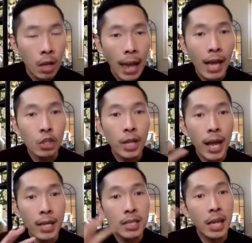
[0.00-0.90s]

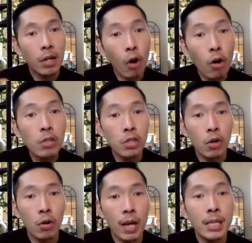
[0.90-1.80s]
hashtags had
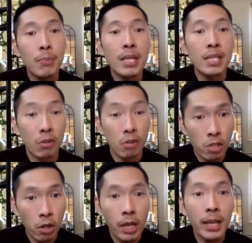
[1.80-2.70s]
also expressed
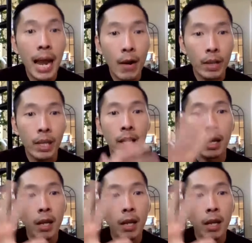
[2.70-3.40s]
solidarity